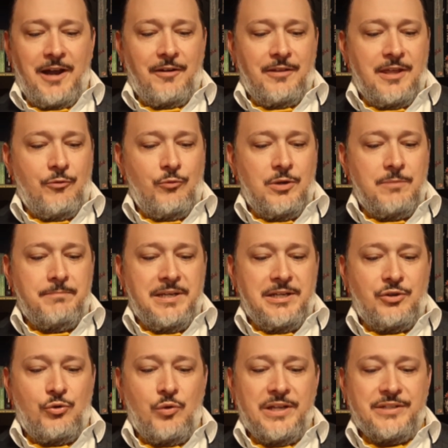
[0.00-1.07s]
that wouldn't be
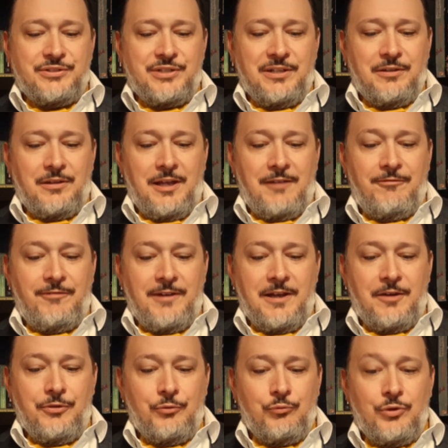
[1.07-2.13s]
quenched until I
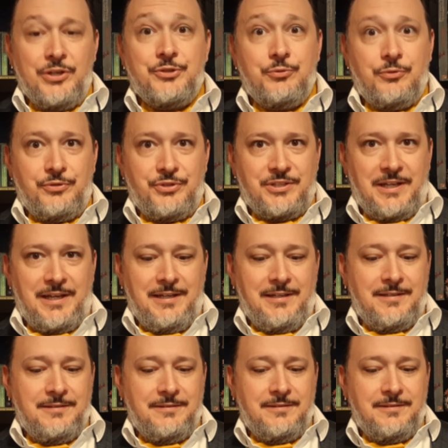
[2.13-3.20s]
found the ritual
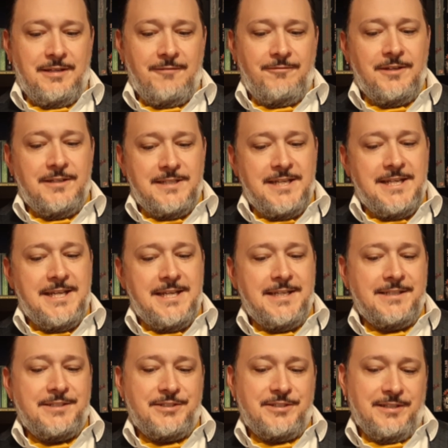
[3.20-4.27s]
site, if indeed
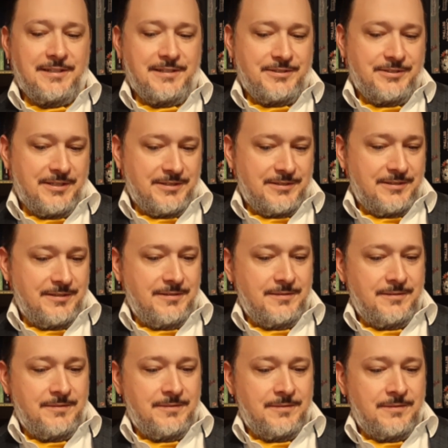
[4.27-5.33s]
it still existed.
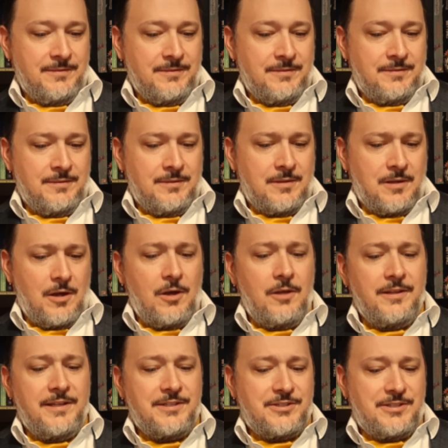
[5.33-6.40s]

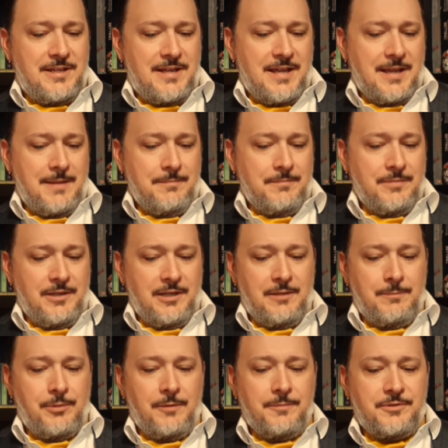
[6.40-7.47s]
All this time, I
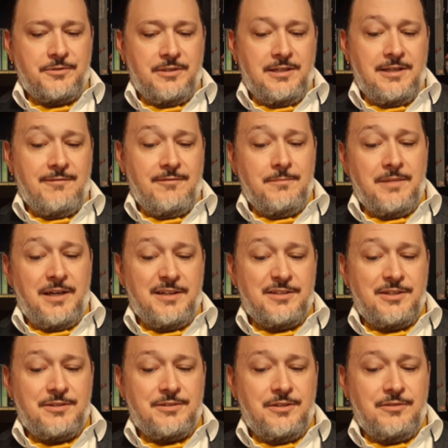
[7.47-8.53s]
had purposely given my
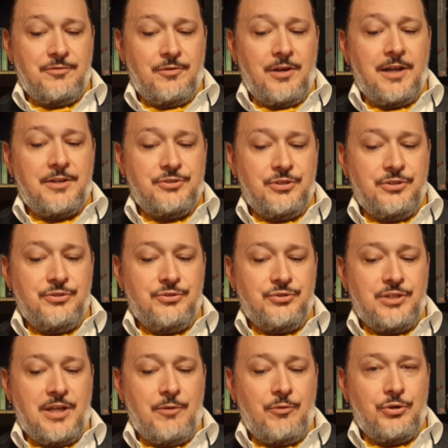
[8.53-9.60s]
assistant
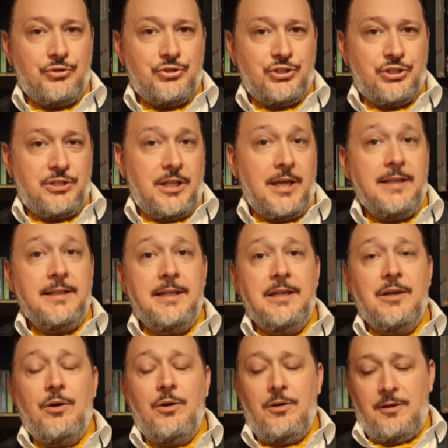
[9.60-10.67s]
directions that were
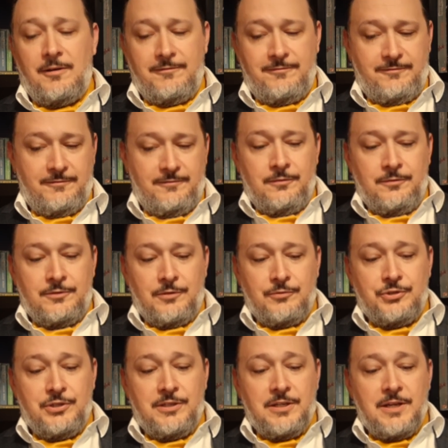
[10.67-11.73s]
slightly off, so
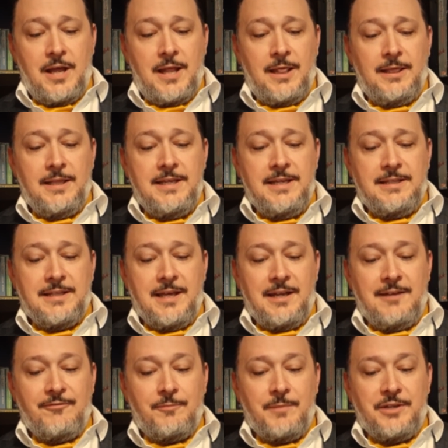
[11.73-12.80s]
she could not leak that
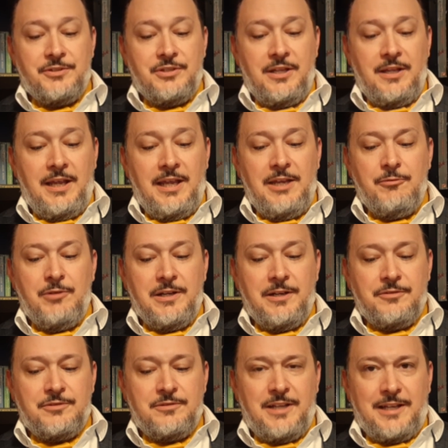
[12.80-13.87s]
information anyone
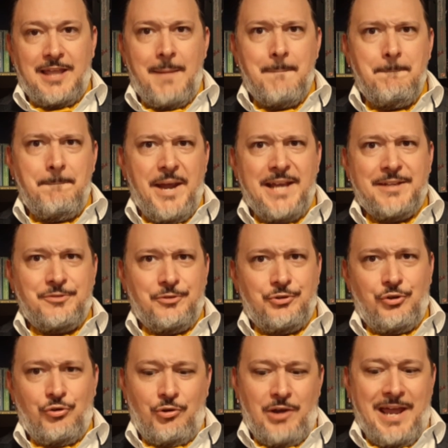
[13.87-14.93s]
else, like that
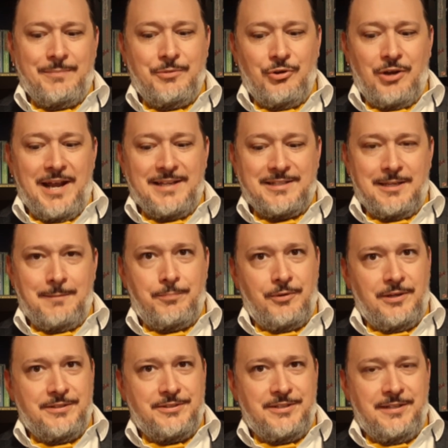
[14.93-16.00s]
bastard crabgrass at
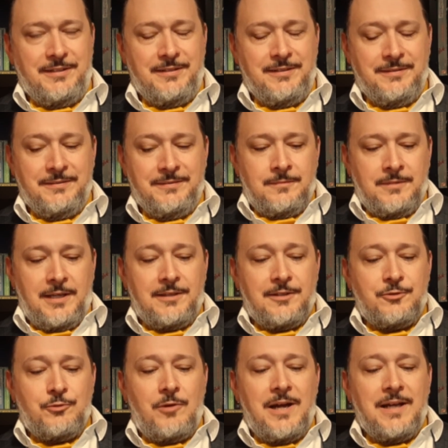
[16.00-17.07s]
Princeton. At
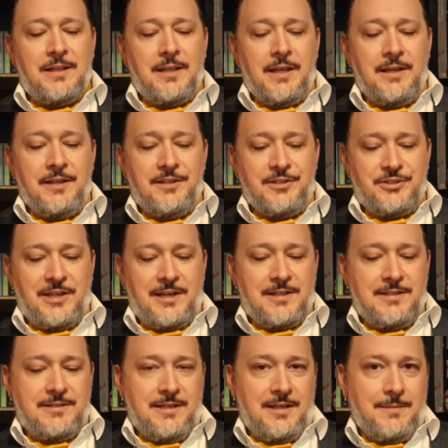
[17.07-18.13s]
the twilight of the
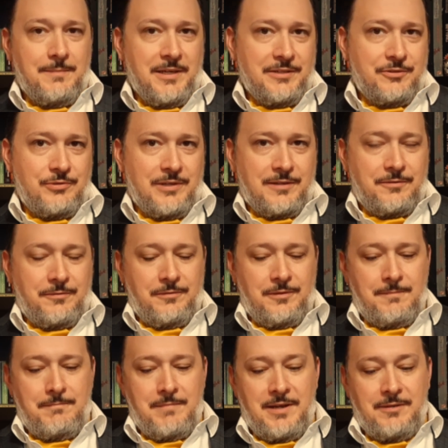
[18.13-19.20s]
second day of my trek through
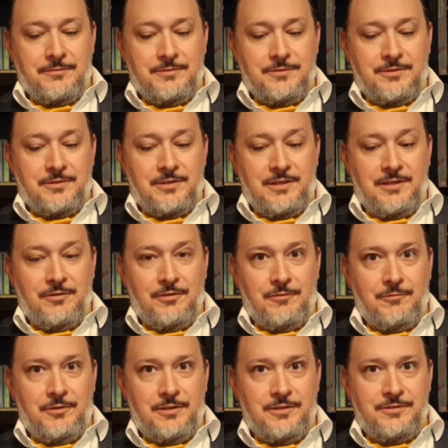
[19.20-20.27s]
the mountains, here
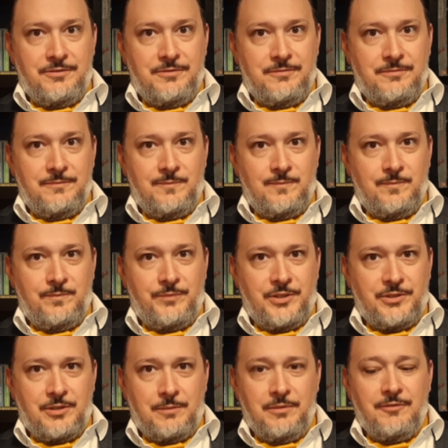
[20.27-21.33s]
it was, a
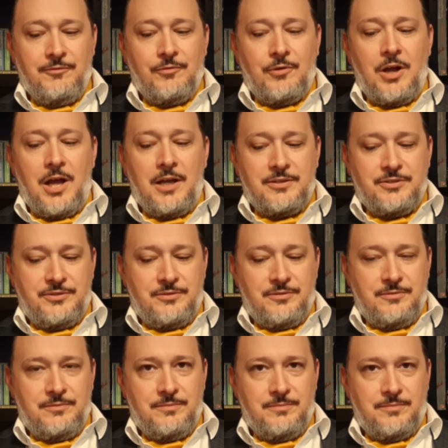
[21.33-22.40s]
tumble of rocks,
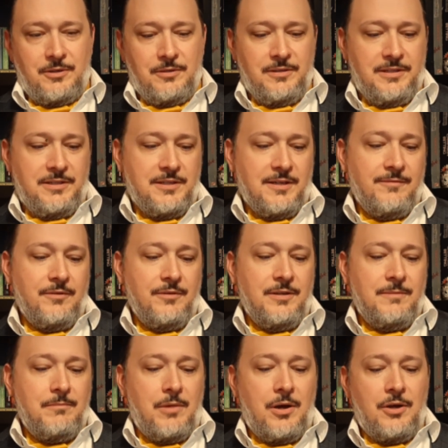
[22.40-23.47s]
partly covered
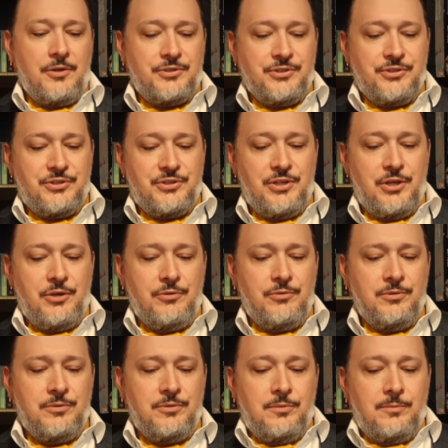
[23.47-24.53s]
in moss and snow,
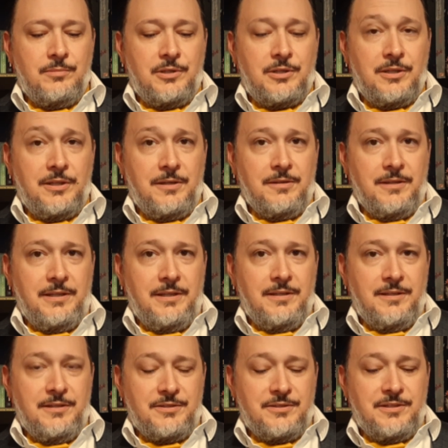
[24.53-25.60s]
but clearly
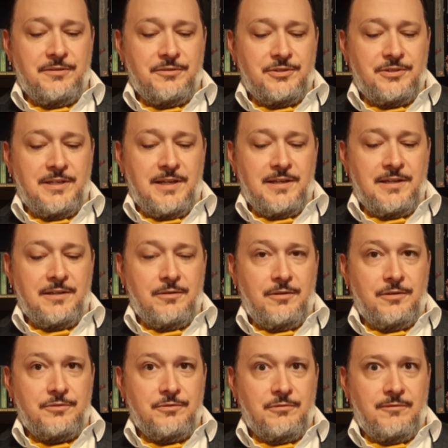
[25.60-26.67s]
the still standing
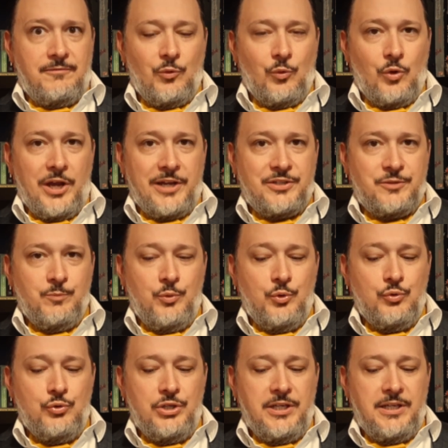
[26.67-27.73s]
altar of Rex
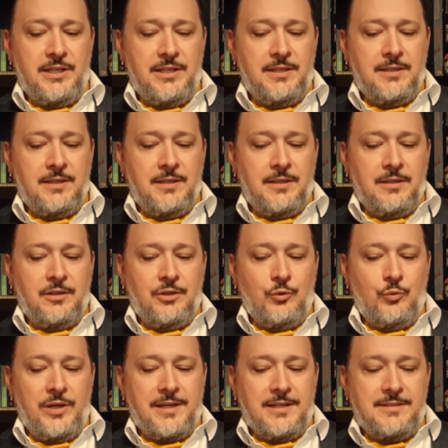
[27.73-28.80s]
Mundi, the
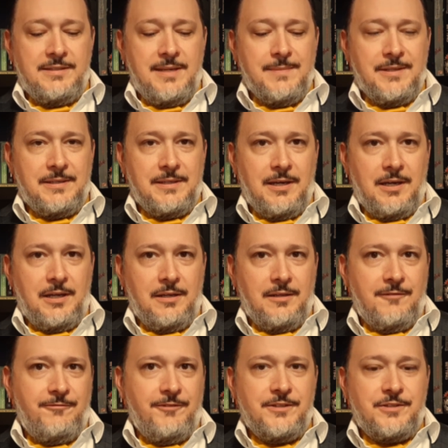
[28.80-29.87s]
wicked demon god of
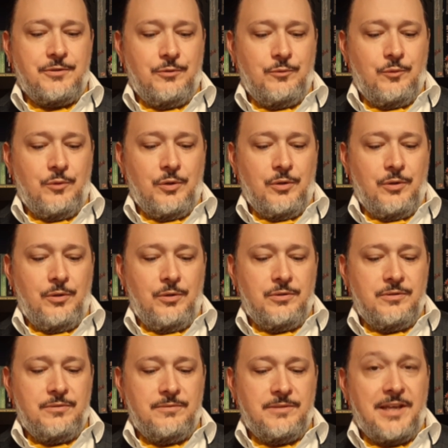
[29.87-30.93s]
the physical
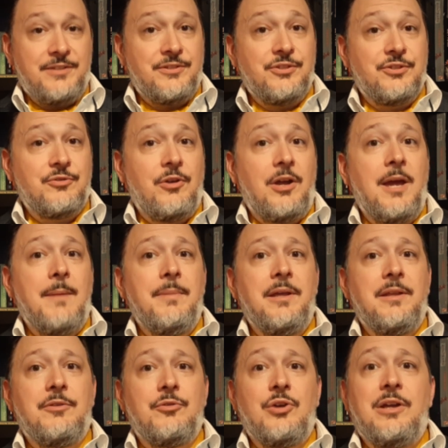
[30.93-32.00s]
world, as described
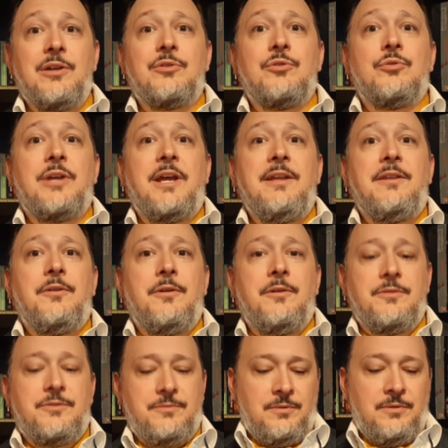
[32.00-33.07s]
by the heretical
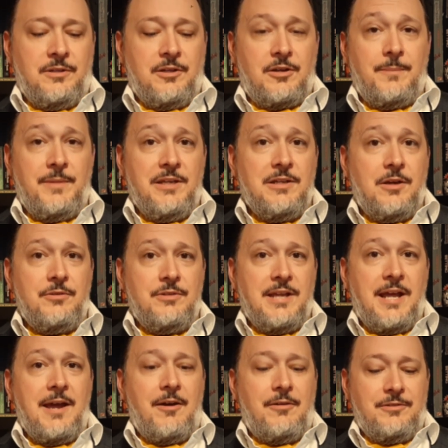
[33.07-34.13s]
Cathars. There could be no
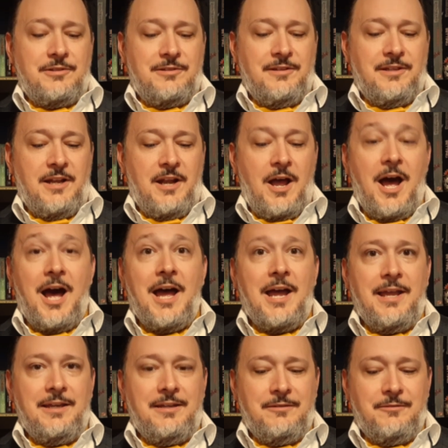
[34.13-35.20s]
doubt that
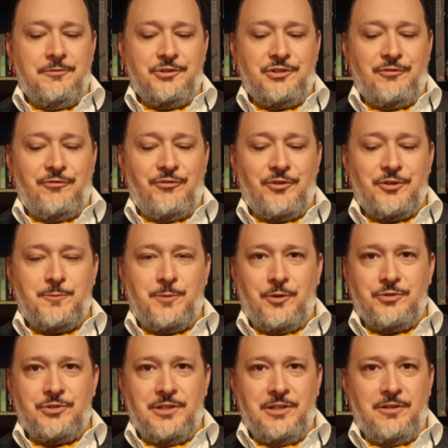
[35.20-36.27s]
I was the first
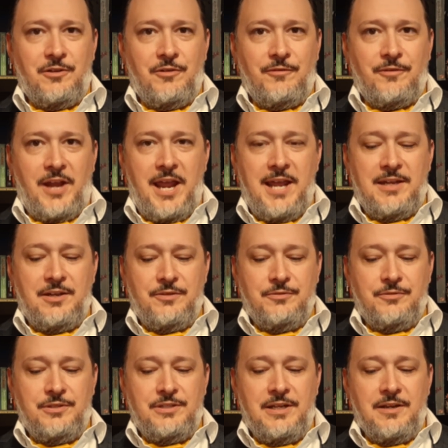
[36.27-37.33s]
person in over
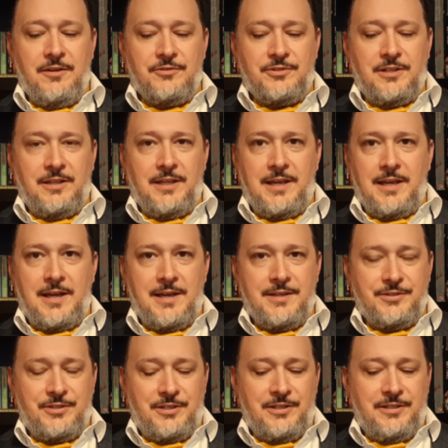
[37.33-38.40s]
800 years to lay
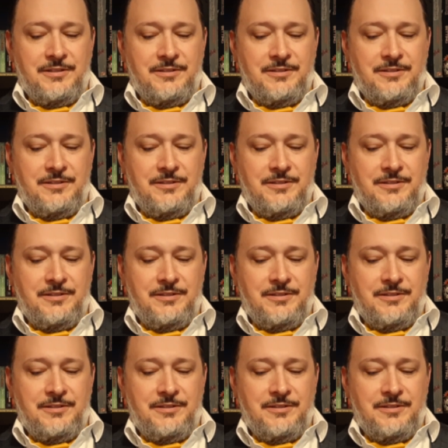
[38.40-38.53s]
eyes on it.